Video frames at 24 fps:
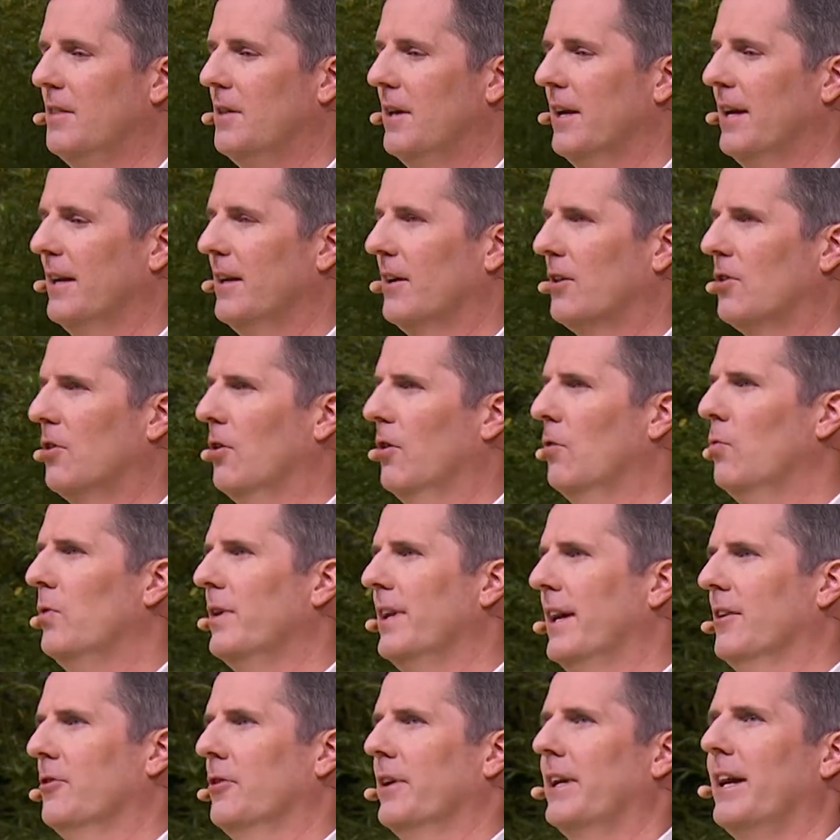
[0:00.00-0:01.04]
that occur
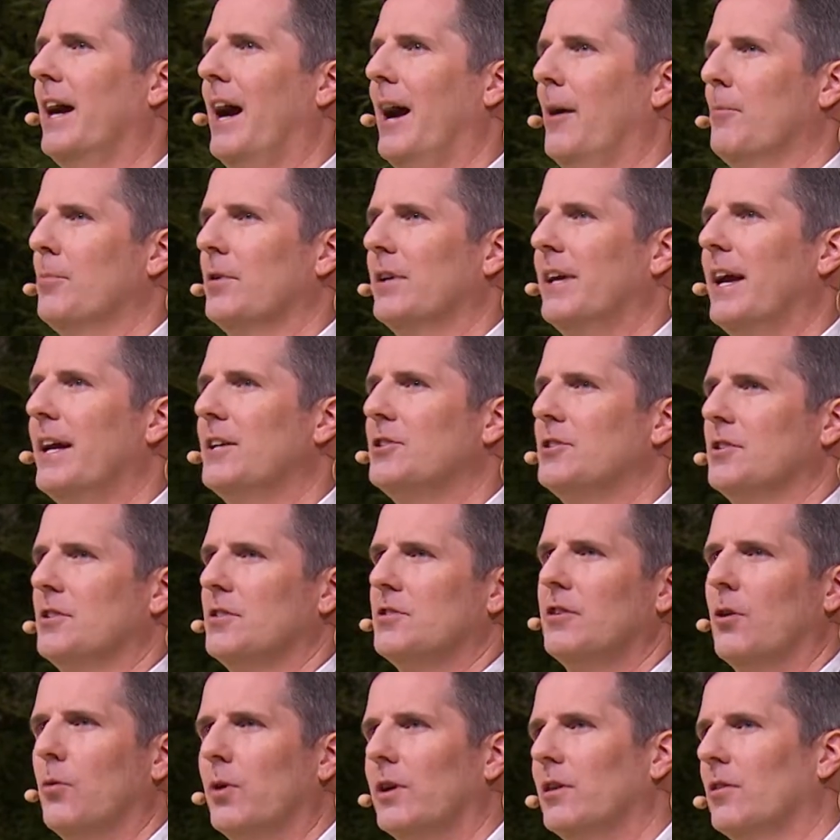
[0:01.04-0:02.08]
when entering hibernation.
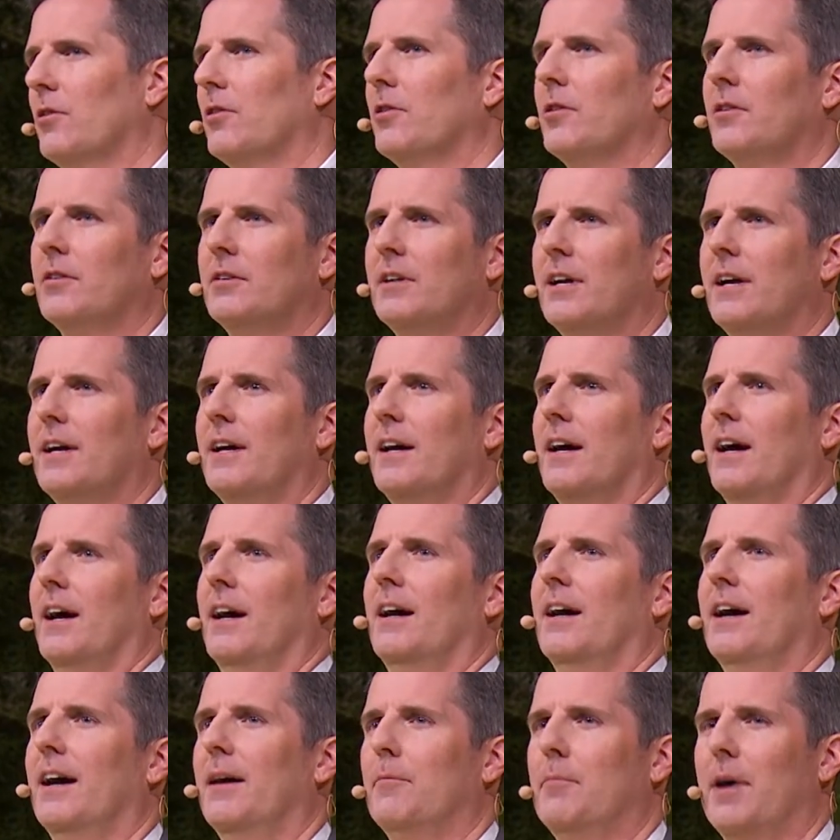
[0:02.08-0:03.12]
So we learn
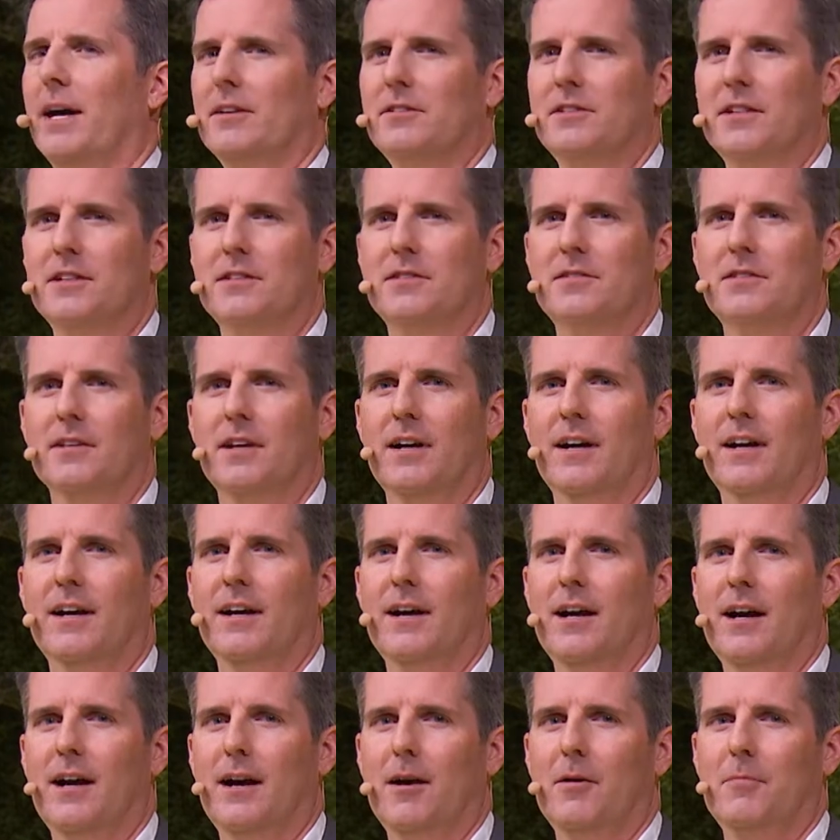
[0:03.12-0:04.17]
uh, about, these,
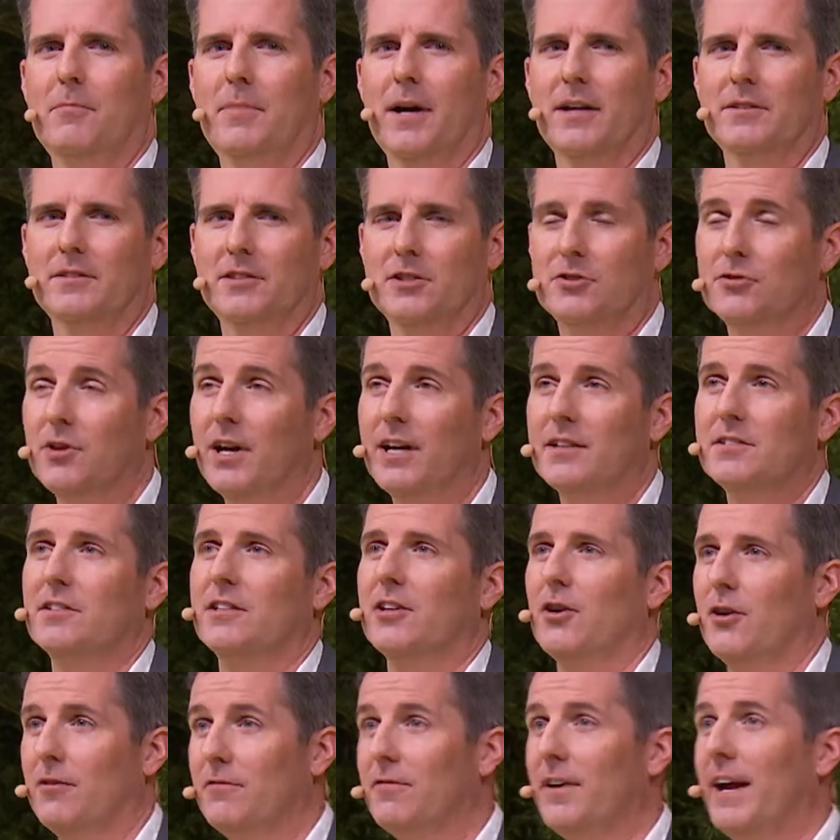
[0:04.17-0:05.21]
uh, about these drugs
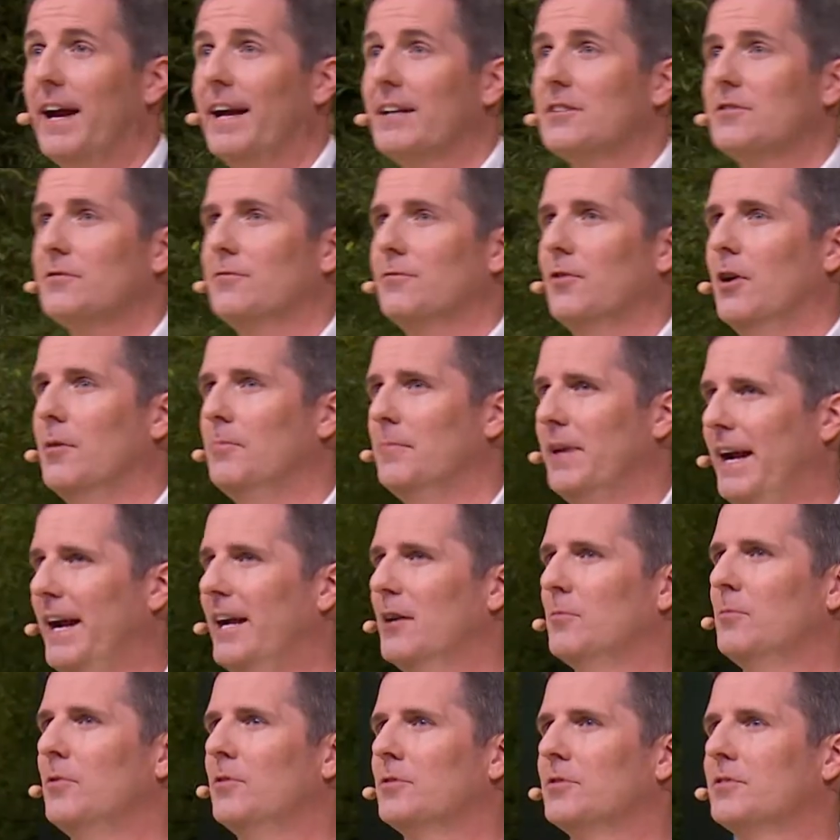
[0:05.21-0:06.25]
and their effects from the
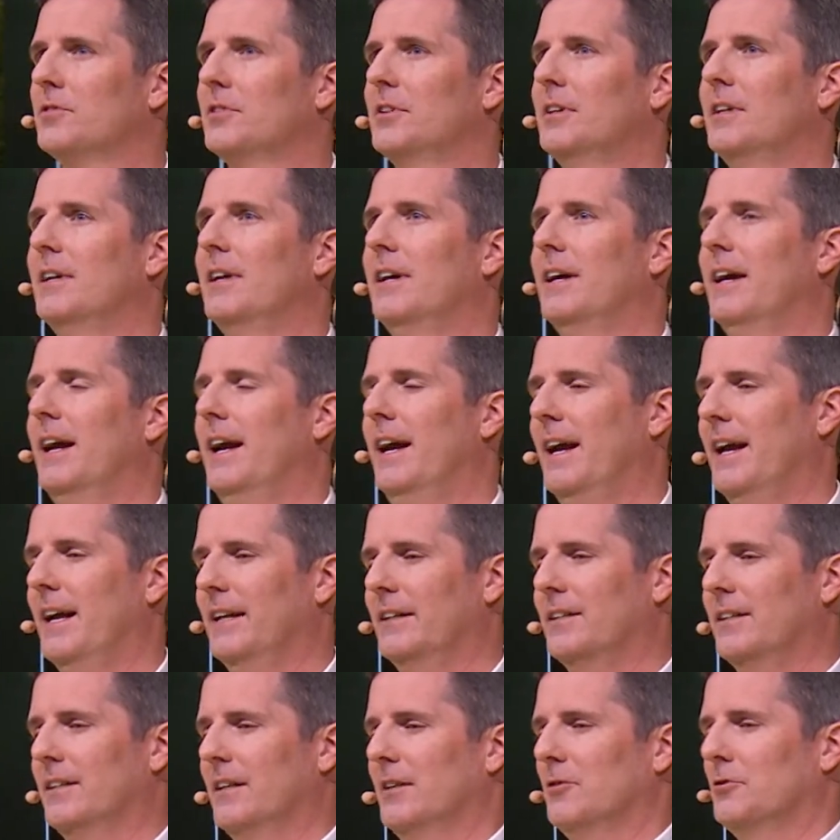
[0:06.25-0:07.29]
animals
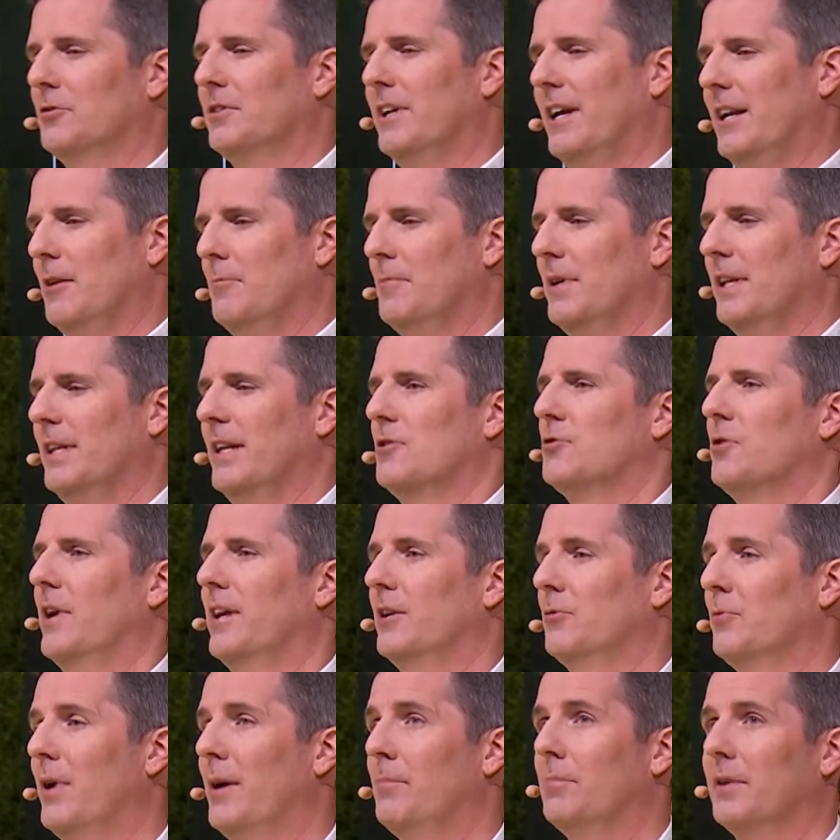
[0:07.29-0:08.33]
and can understand them and then
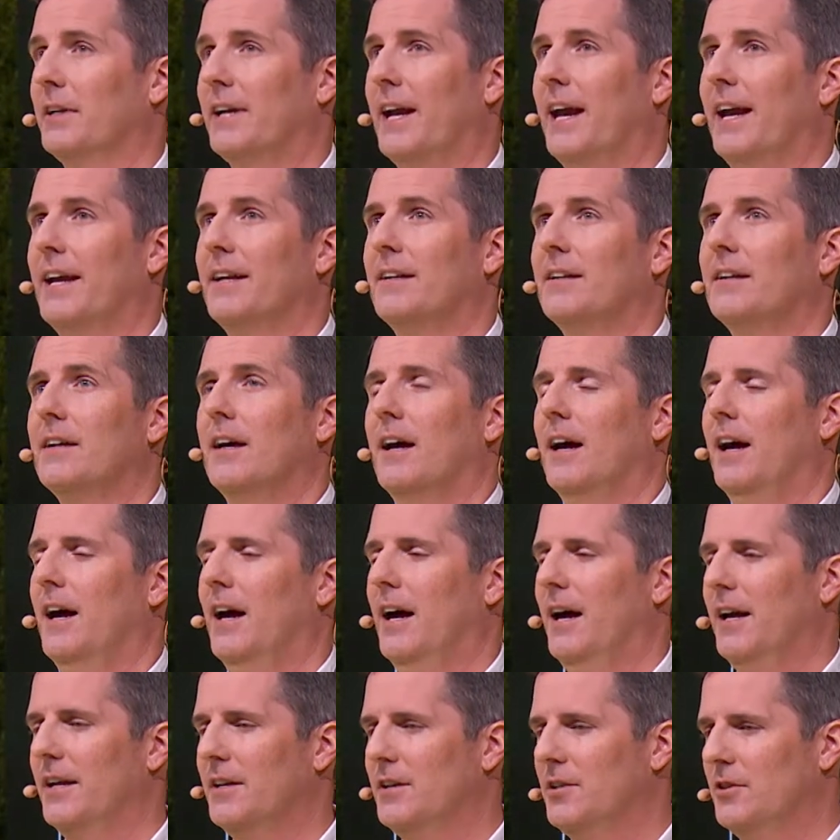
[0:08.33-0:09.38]
trying to replicate
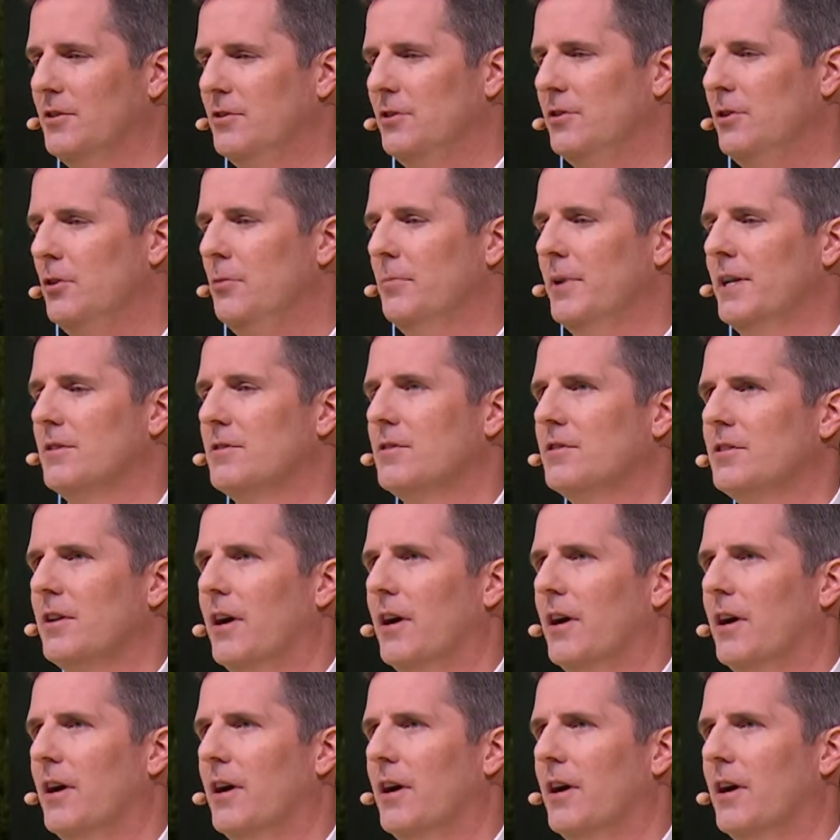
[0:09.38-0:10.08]
uh, in humans.